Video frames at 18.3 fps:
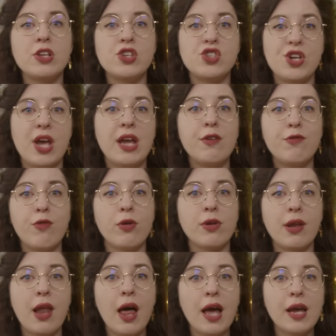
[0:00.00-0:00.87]
J.
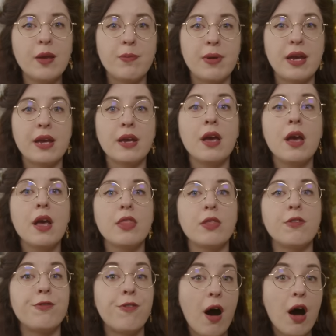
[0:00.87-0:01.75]
von Liebig,
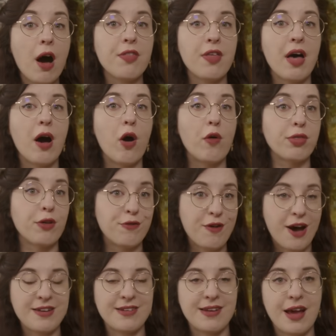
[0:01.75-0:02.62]
the father of the
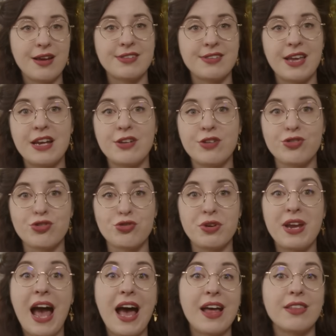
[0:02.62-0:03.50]
fertilizer
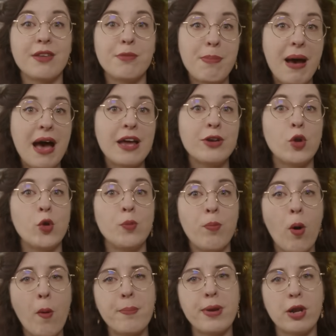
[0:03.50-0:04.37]
industry and the man who
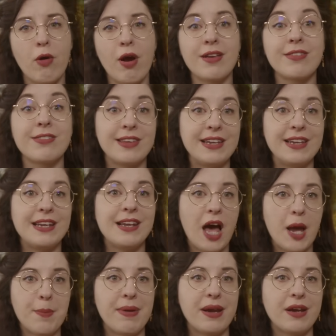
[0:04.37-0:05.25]
popularized the
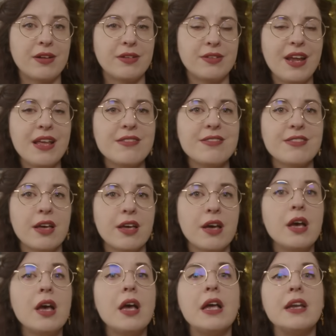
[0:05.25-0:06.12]
Liebig condenser,
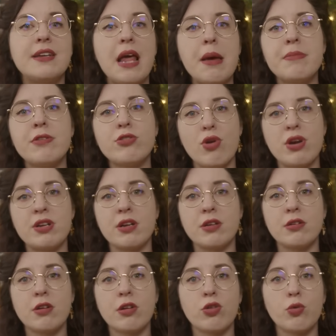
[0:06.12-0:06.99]

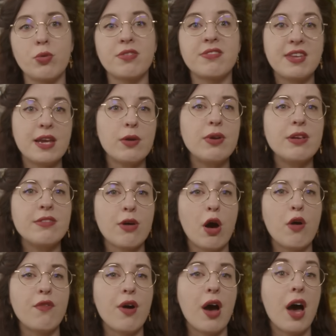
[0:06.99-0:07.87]
demonstrated through a series
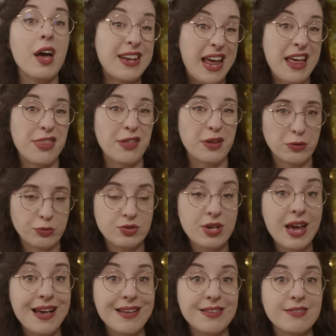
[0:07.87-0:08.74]
of unethical
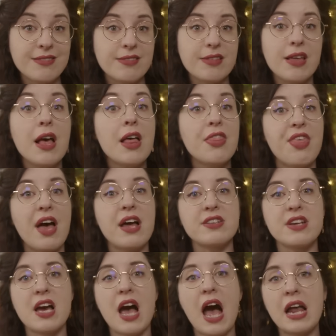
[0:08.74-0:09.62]
tests
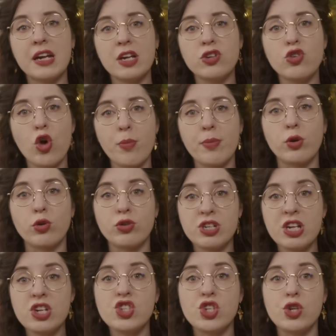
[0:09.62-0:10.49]
that anatomical
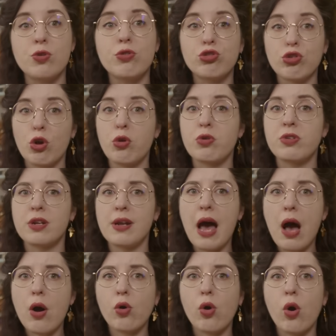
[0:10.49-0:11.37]
tissue soaked in
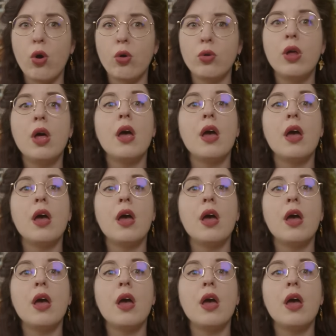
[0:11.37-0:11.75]
alcohol